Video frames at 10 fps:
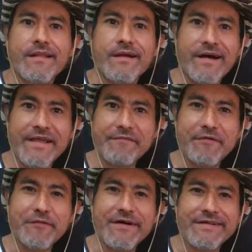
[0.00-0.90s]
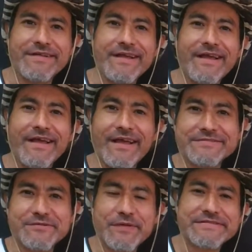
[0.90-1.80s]
Hi everyone,
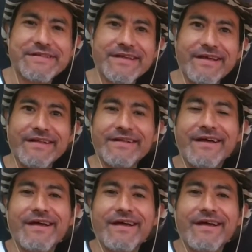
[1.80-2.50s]
it's Luis again.